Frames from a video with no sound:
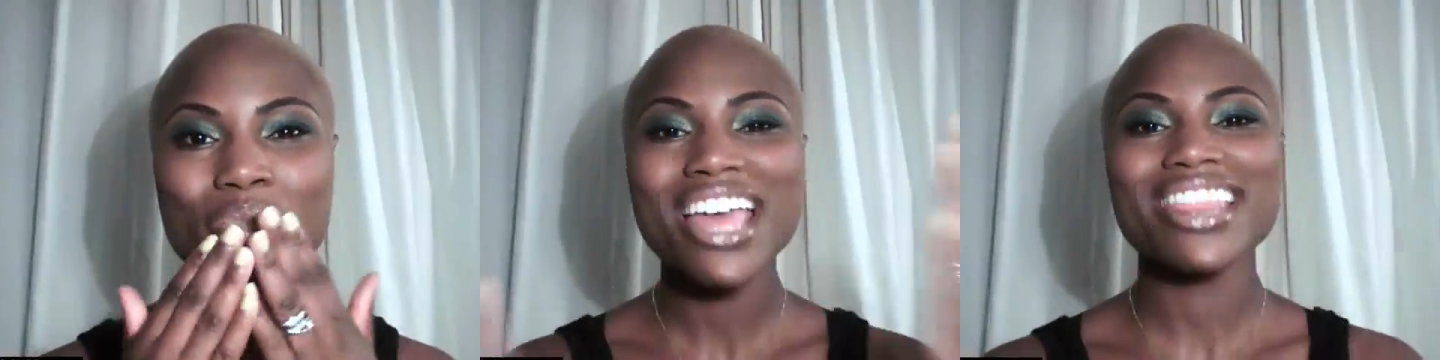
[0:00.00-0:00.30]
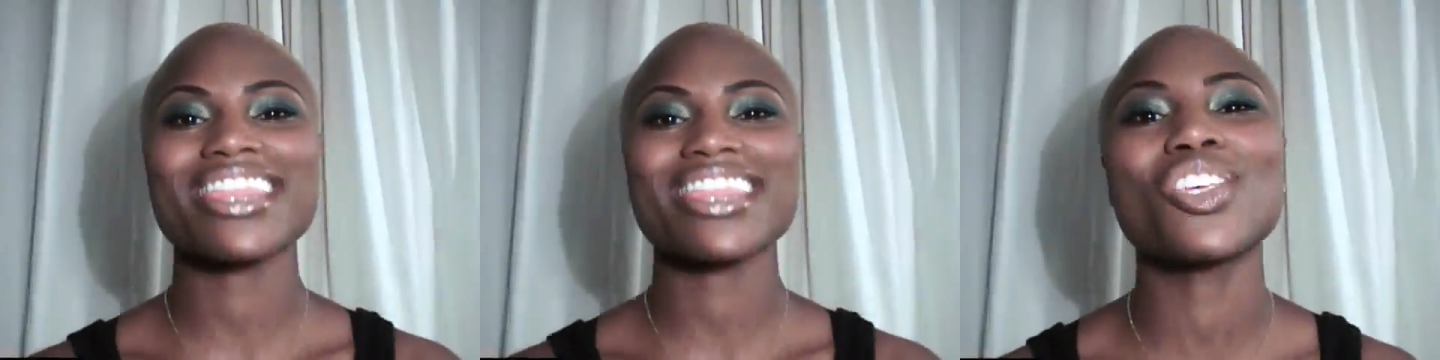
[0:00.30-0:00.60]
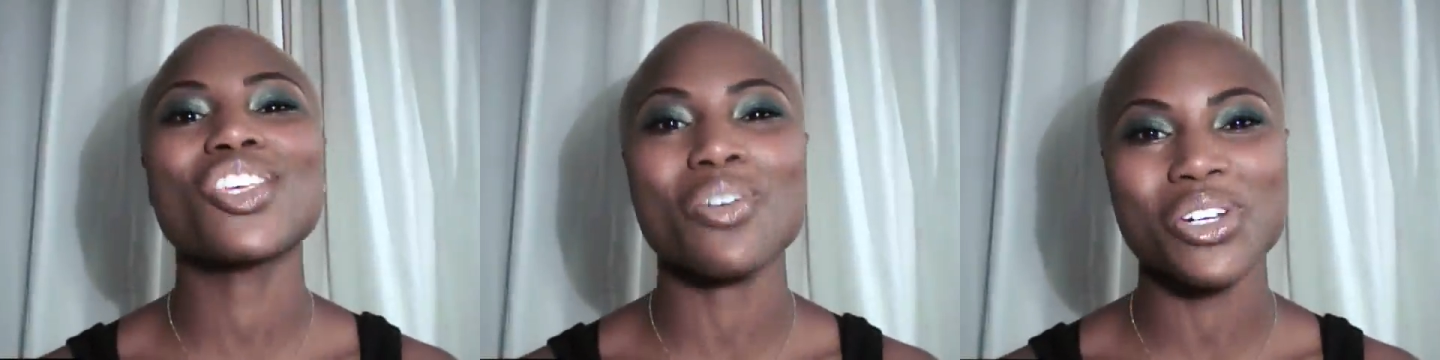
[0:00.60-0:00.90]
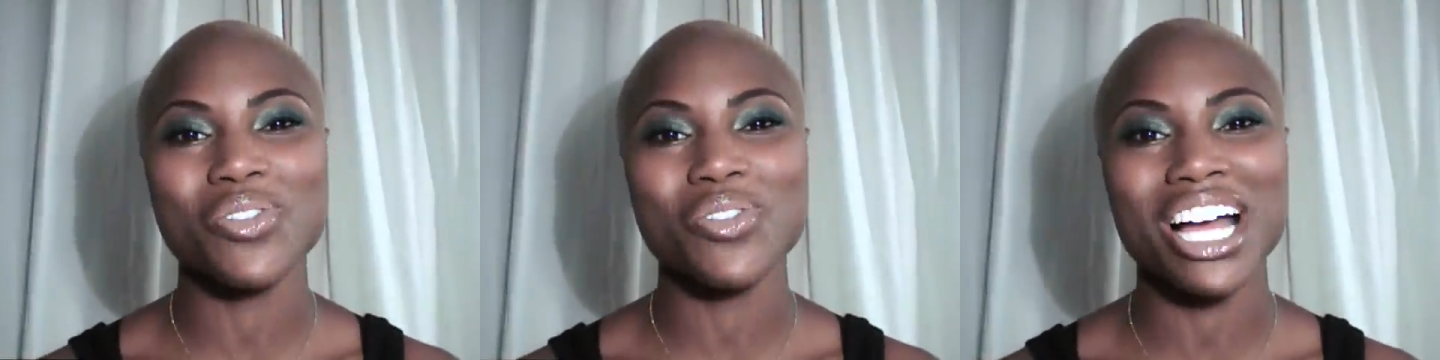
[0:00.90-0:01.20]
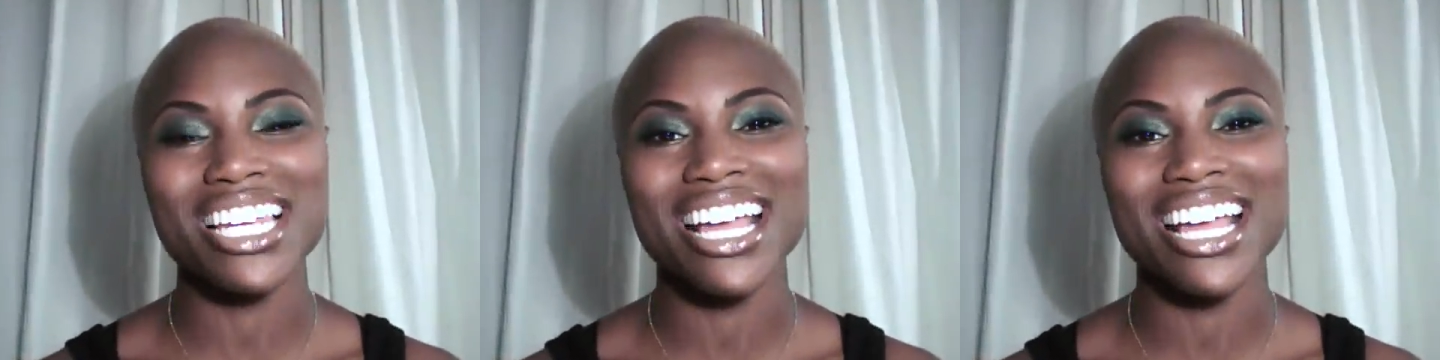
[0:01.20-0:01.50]
Thank you so much for
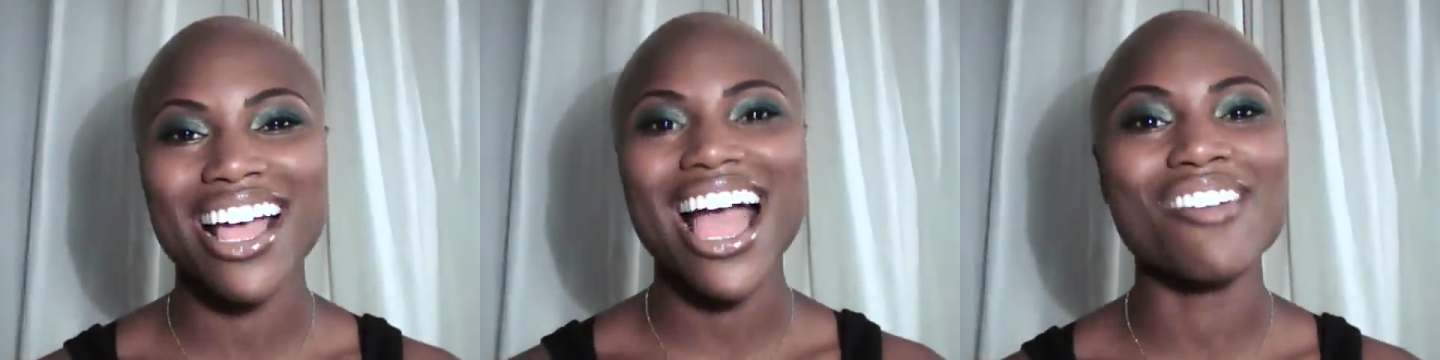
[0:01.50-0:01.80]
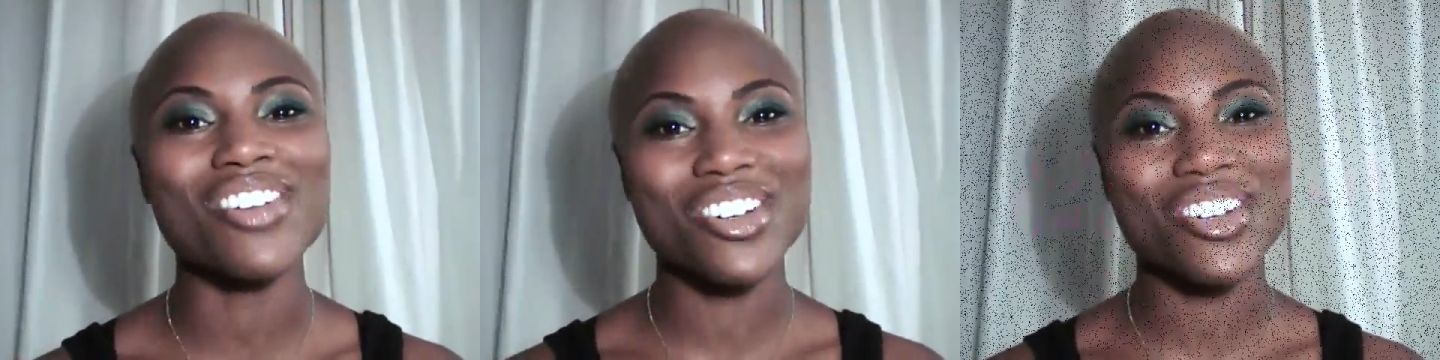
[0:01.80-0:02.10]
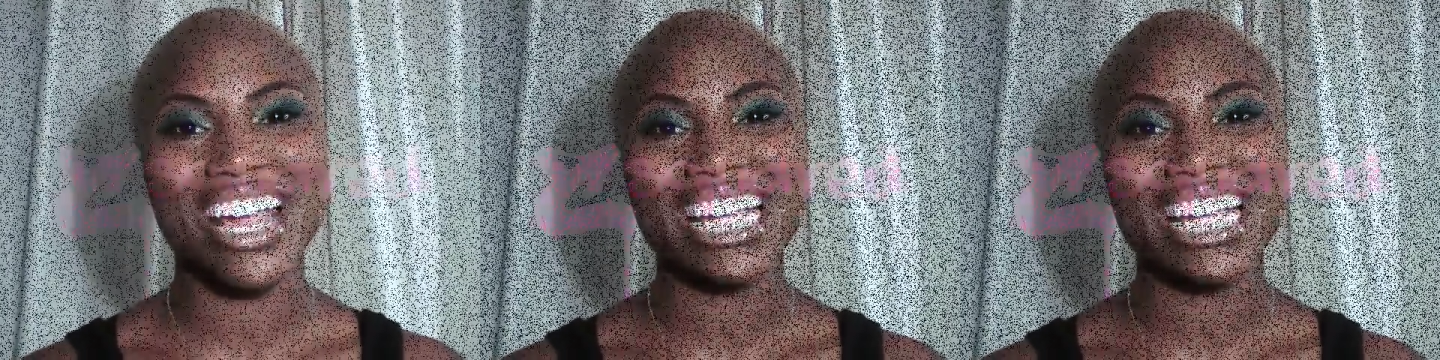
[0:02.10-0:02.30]
watching. Have a great